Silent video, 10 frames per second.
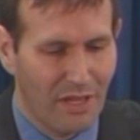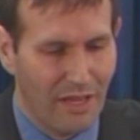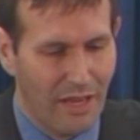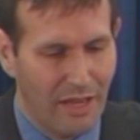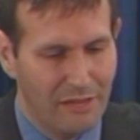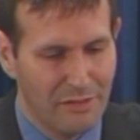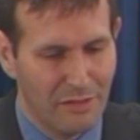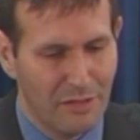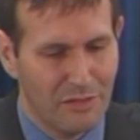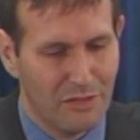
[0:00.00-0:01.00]
And
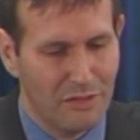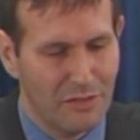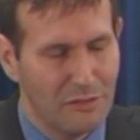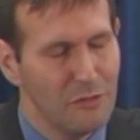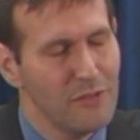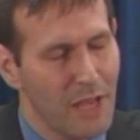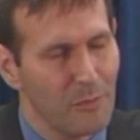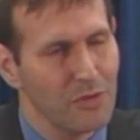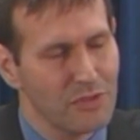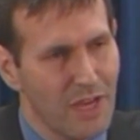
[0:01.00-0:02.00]
to do that
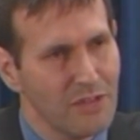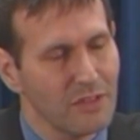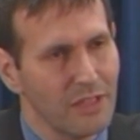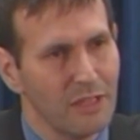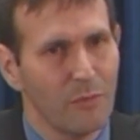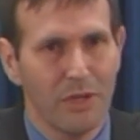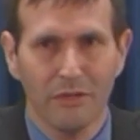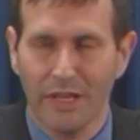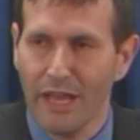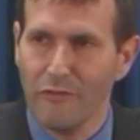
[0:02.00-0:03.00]
precisely, we
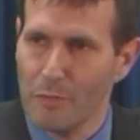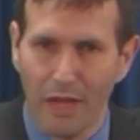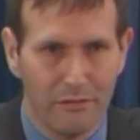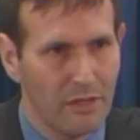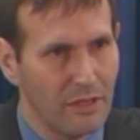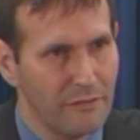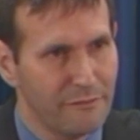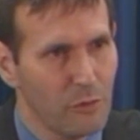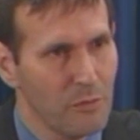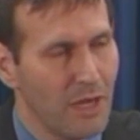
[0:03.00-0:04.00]
only have about
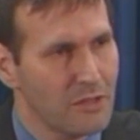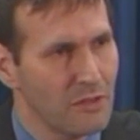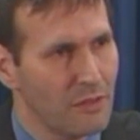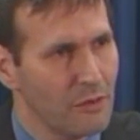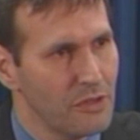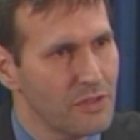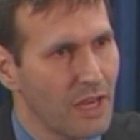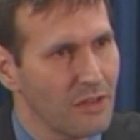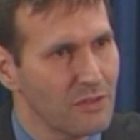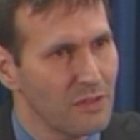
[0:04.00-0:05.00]
4 minutes and 30
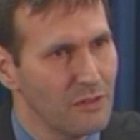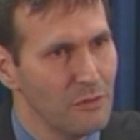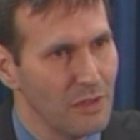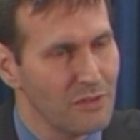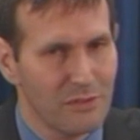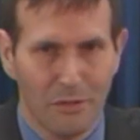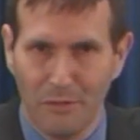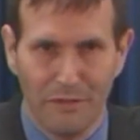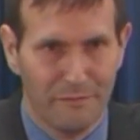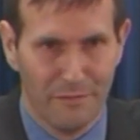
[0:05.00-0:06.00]
seconds to do this. So
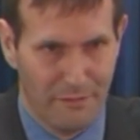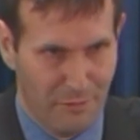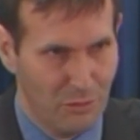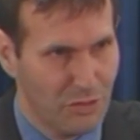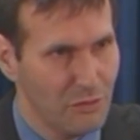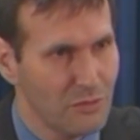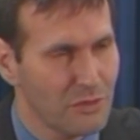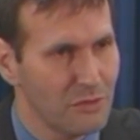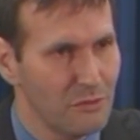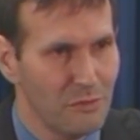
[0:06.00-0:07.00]
if you choose
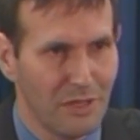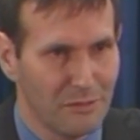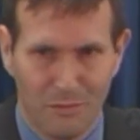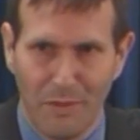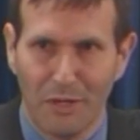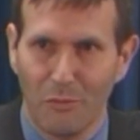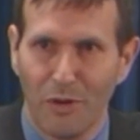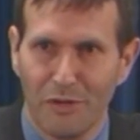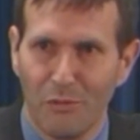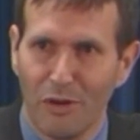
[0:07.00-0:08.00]
to, depending on
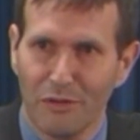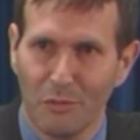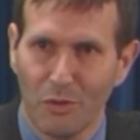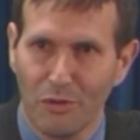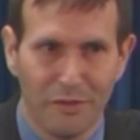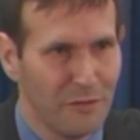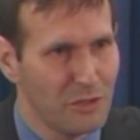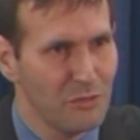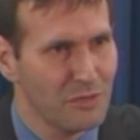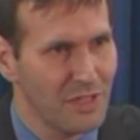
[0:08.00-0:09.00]
where you are in the world, if you
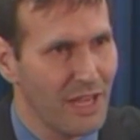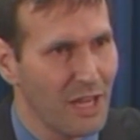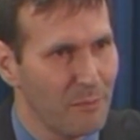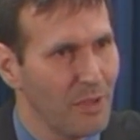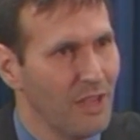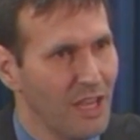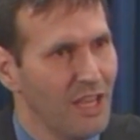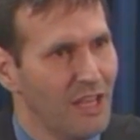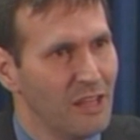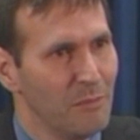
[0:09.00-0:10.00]
choose to get up
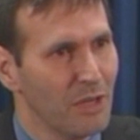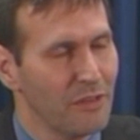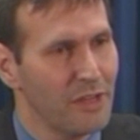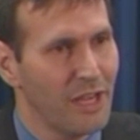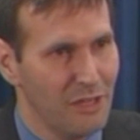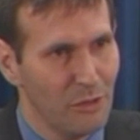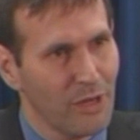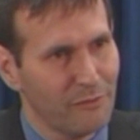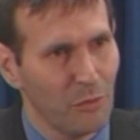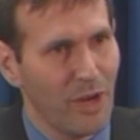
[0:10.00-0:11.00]
in the middle of the night, you don't
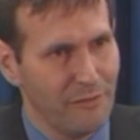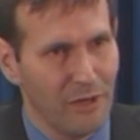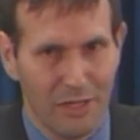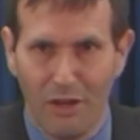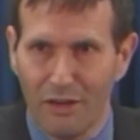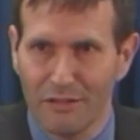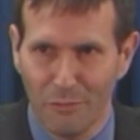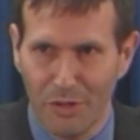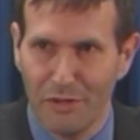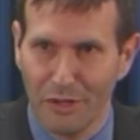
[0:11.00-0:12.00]
have to wait very long.
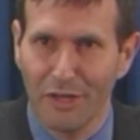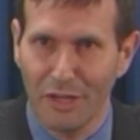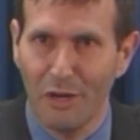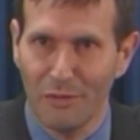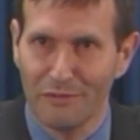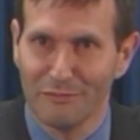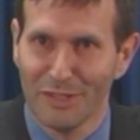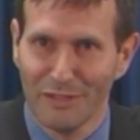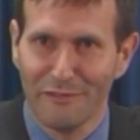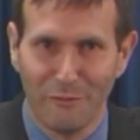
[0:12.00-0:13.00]
We're either going to go in
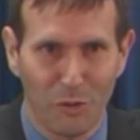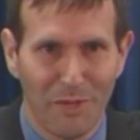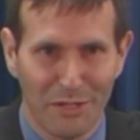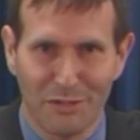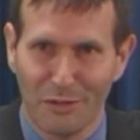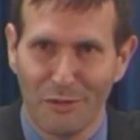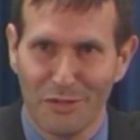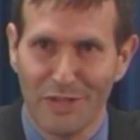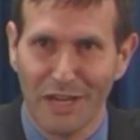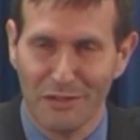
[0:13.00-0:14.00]
4 minutes and 30
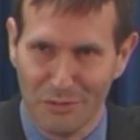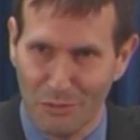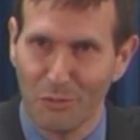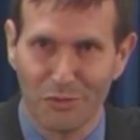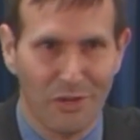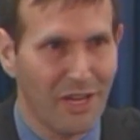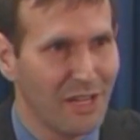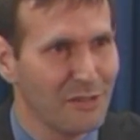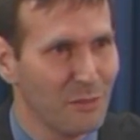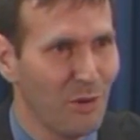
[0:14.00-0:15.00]
seconds or we'll try
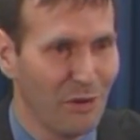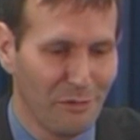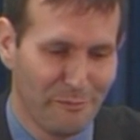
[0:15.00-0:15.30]
again tomorrow.